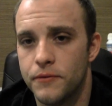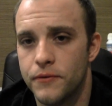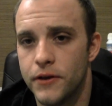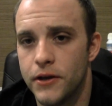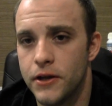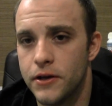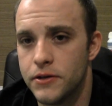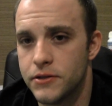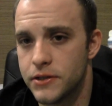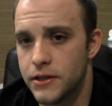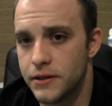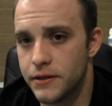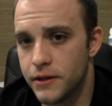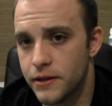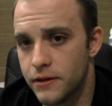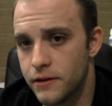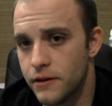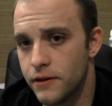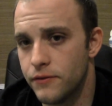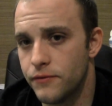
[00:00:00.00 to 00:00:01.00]
videos, and at the
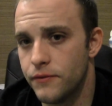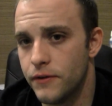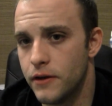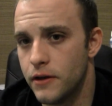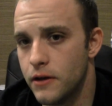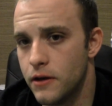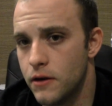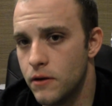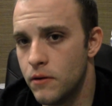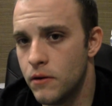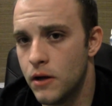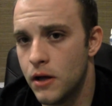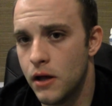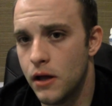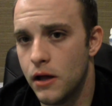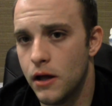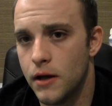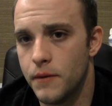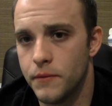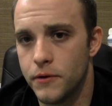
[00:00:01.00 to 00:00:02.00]
end of this video
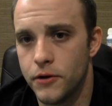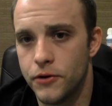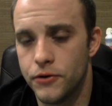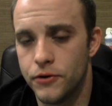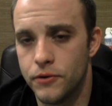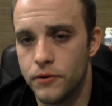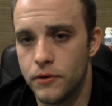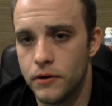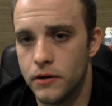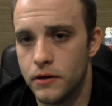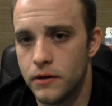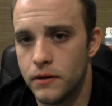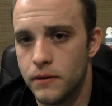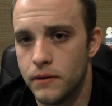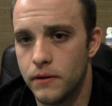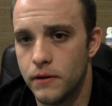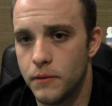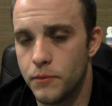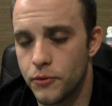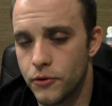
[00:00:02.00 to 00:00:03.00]
I'm going to do a
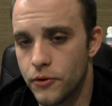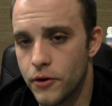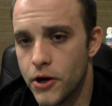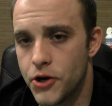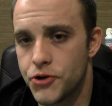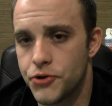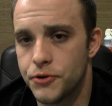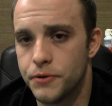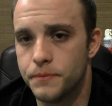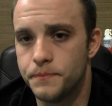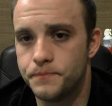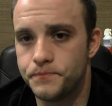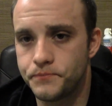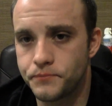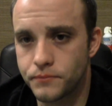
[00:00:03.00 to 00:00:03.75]
progression.